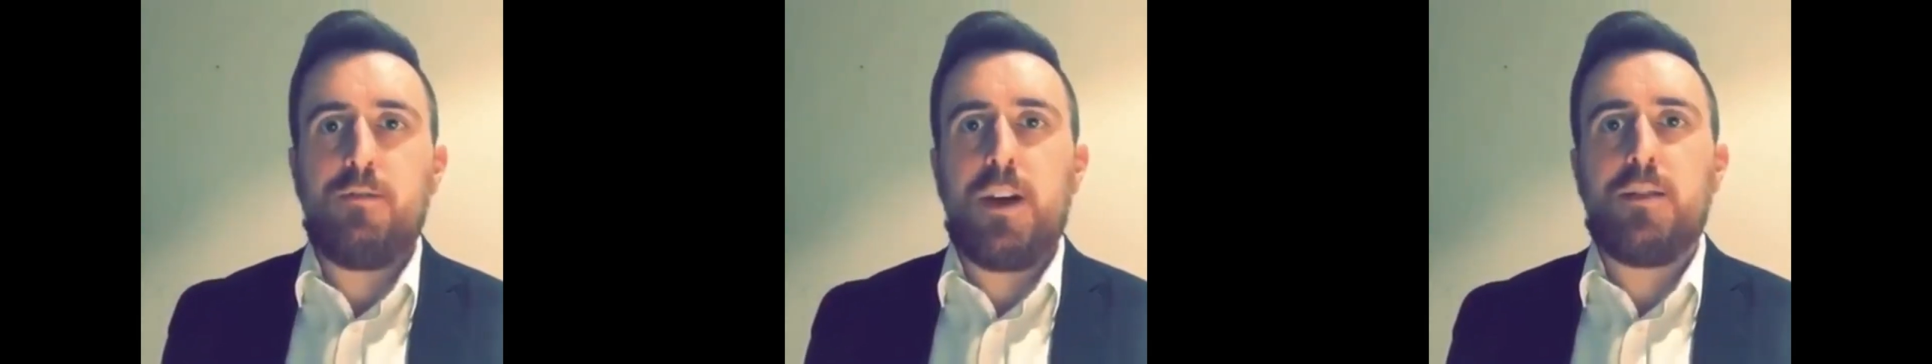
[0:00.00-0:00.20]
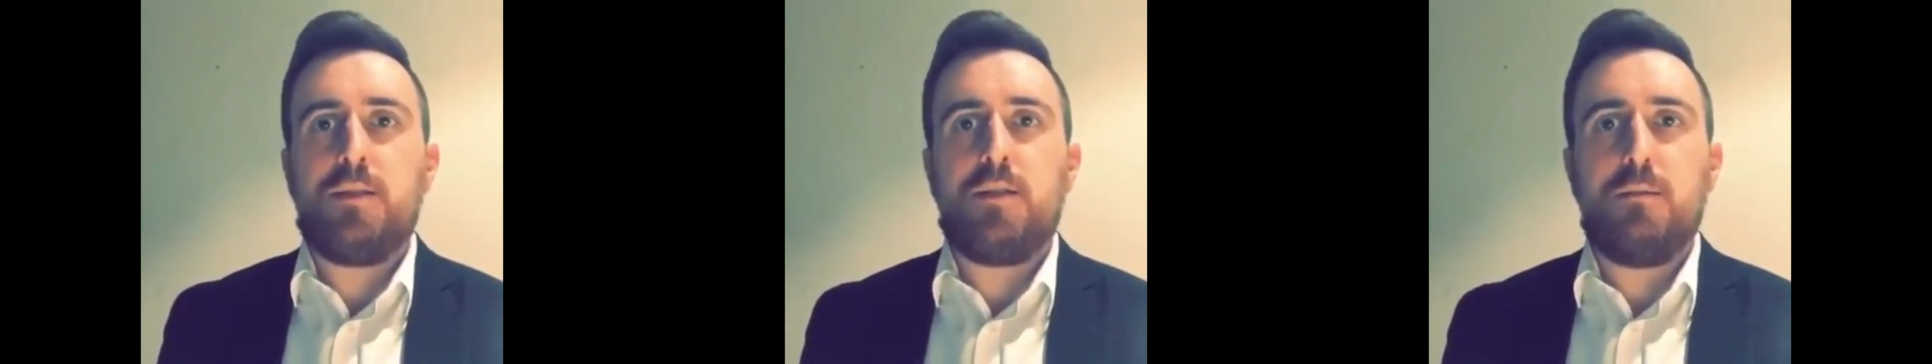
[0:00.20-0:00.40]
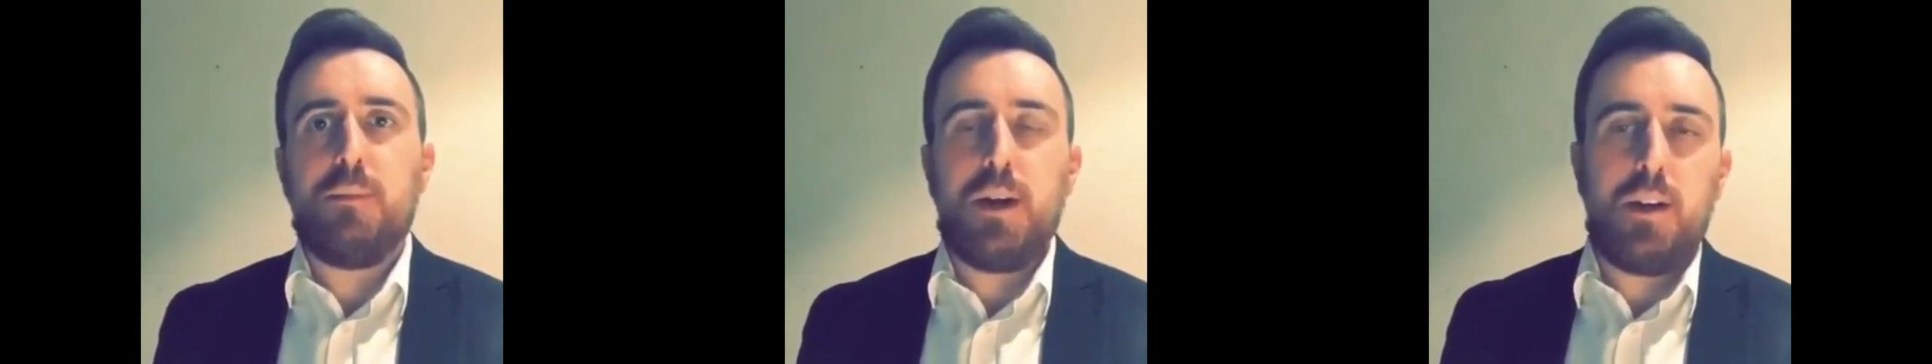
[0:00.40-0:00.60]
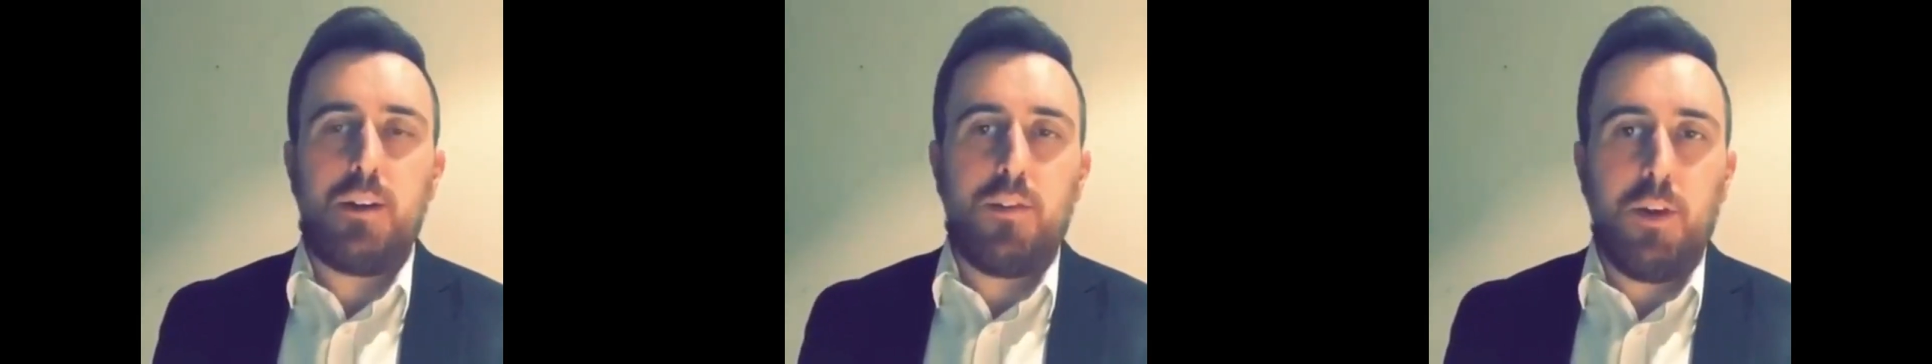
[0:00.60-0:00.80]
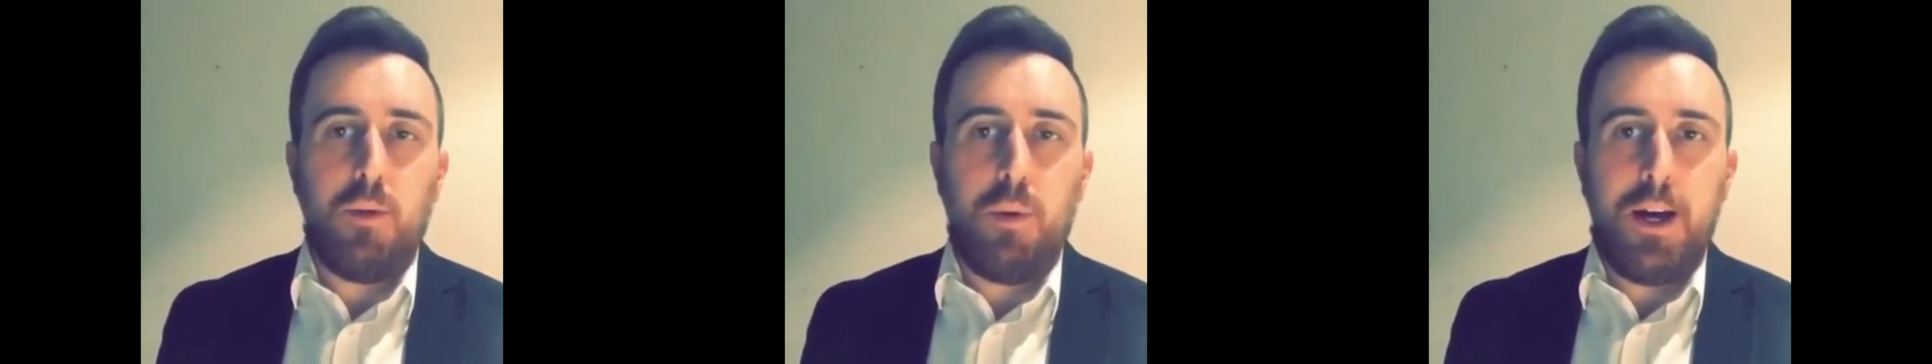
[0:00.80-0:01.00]
the rest, to
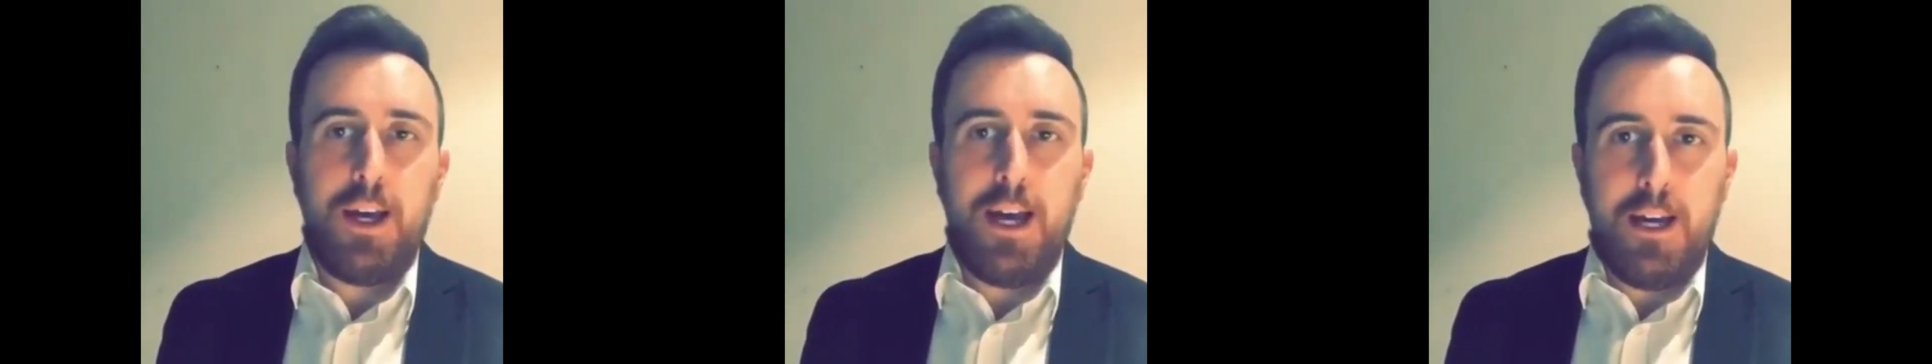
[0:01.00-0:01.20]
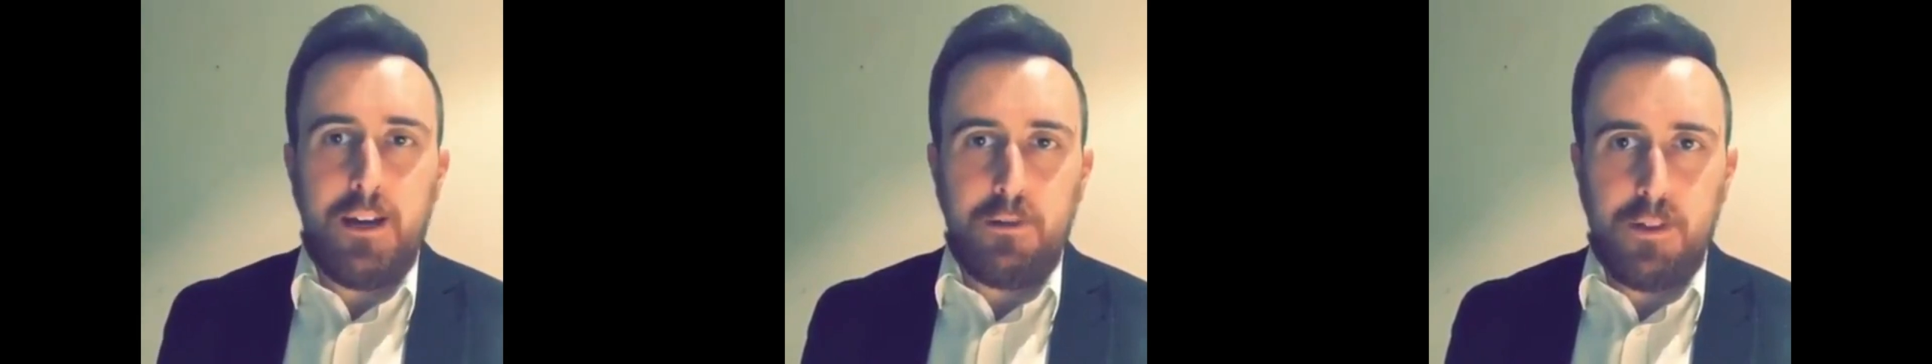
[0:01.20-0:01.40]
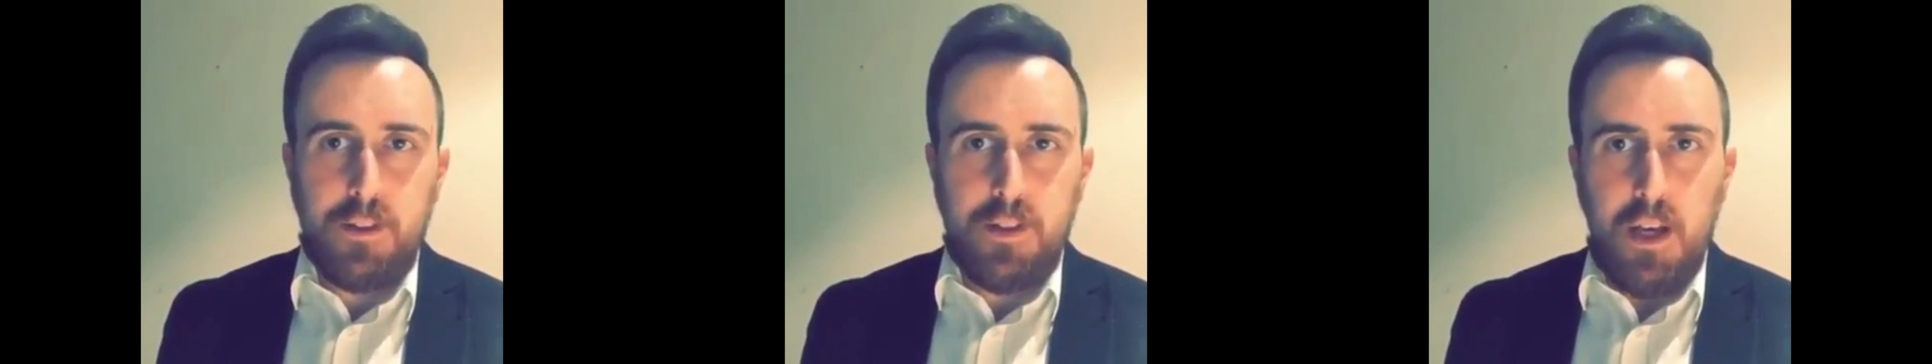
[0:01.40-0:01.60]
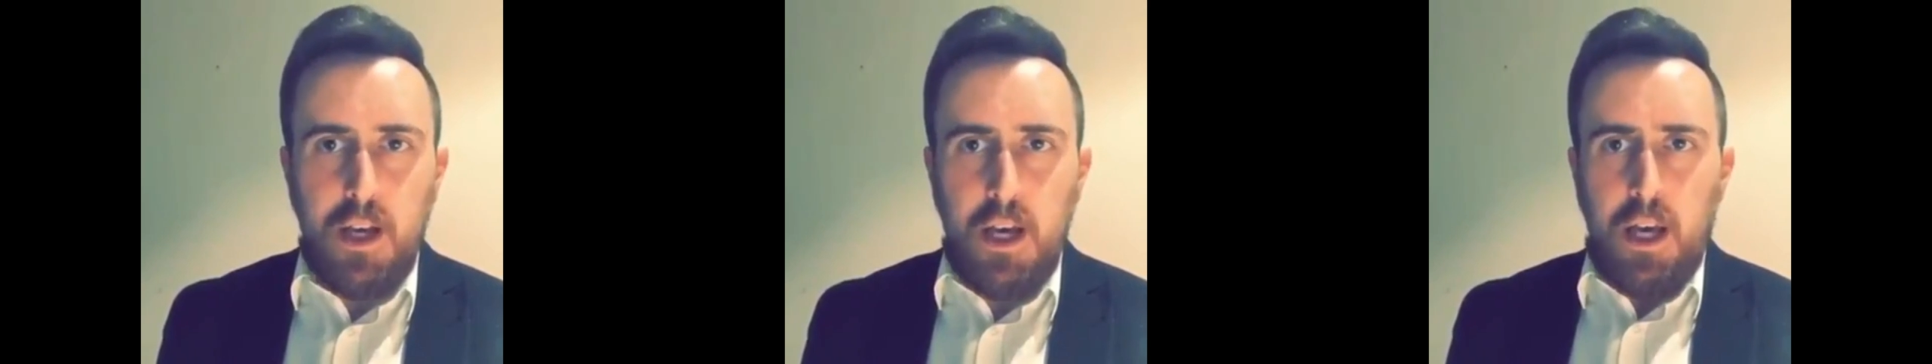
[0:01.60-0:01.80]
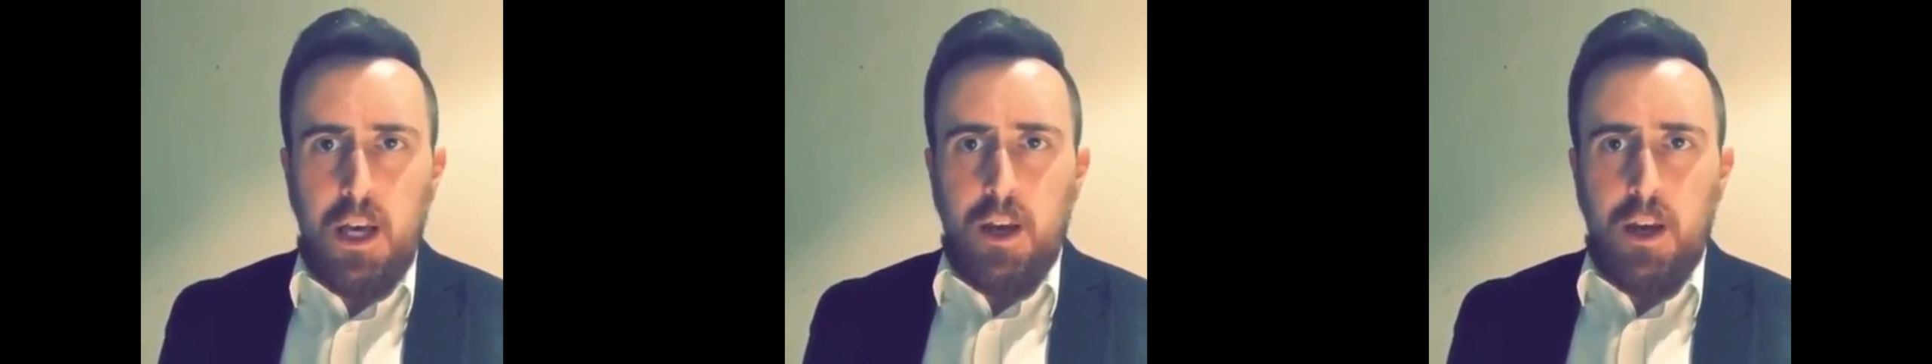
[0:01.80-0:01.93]
make their way out.